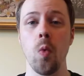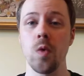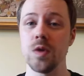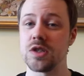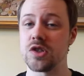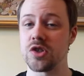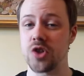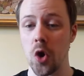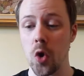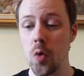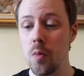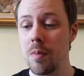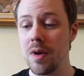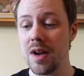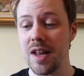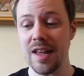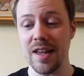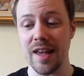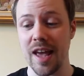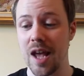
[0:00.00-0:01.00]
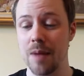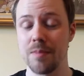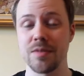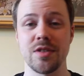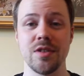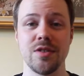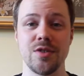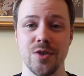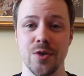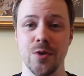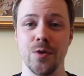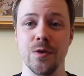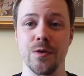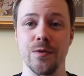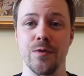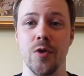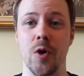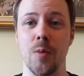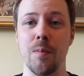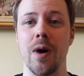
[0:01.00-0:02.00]
So many games to choose
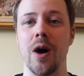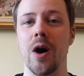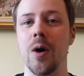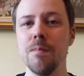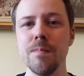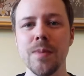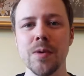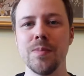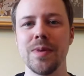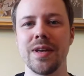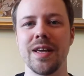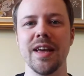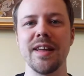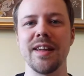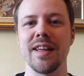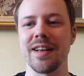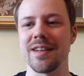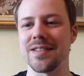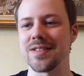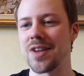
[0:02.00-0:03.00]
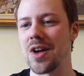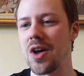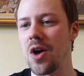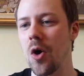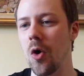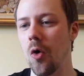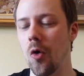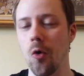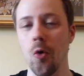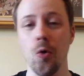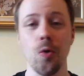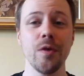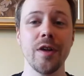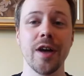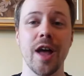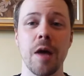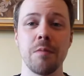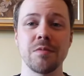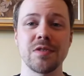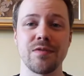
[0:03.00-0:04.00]
from. Humble beginnings. All the
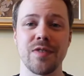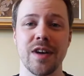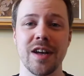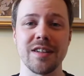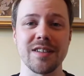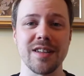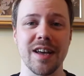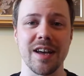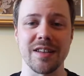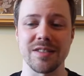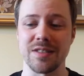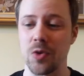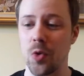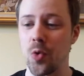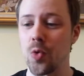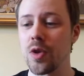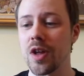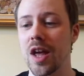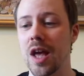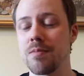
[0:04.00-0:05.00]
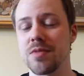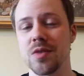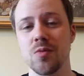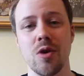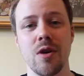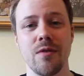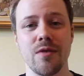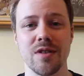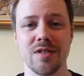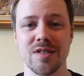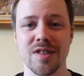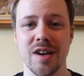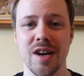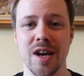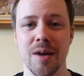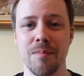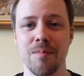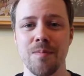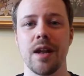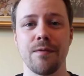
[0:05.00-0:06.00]
games are fantastic. All the games are worth your
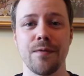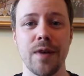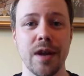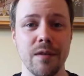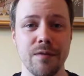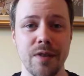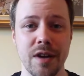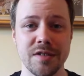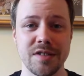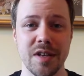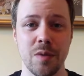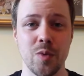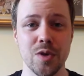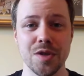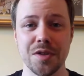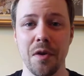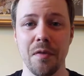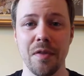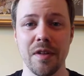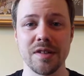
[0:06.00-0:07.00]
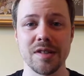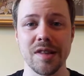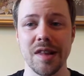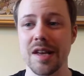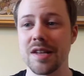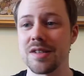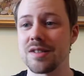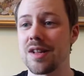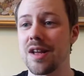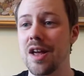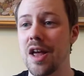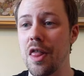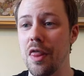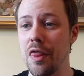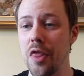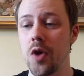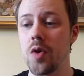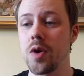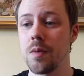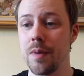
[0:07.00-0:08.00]
time. And if Final Fantasy wasn't on this list,
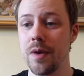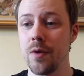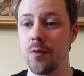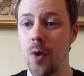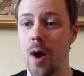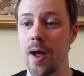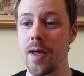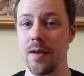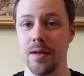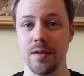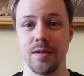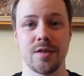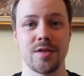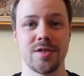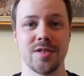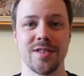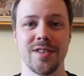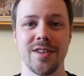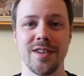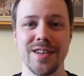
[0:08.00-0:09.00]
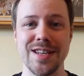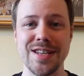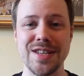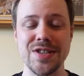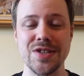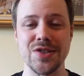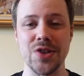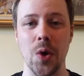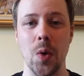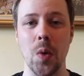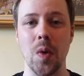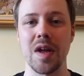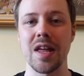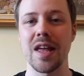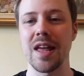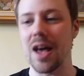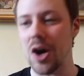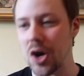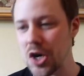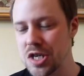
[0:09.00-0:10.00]
there would be riots. So
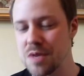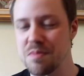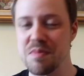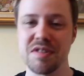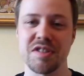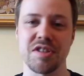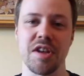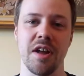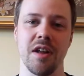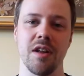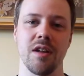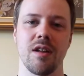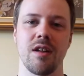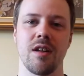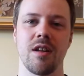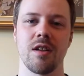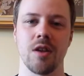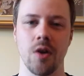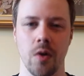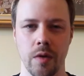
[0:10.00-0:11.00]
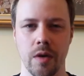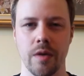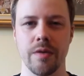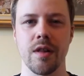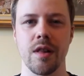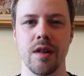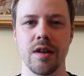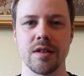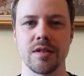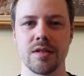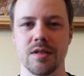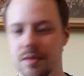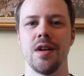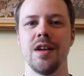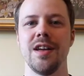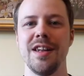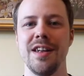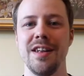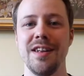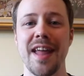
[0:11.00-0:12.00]
100% going on the list.
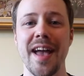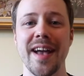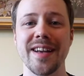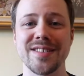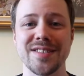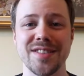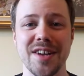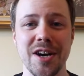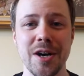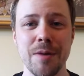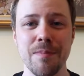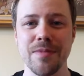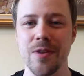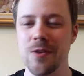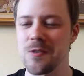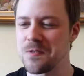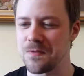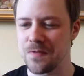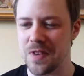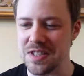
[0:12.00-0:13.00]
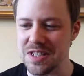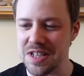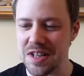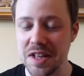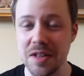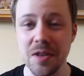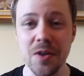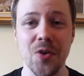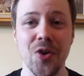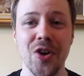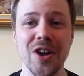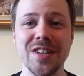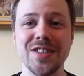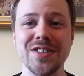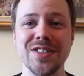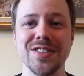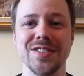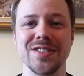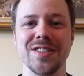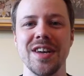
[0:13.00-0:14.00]
Next up, those fuzzy little
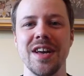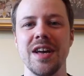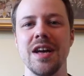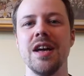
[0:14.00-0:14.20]
creatures.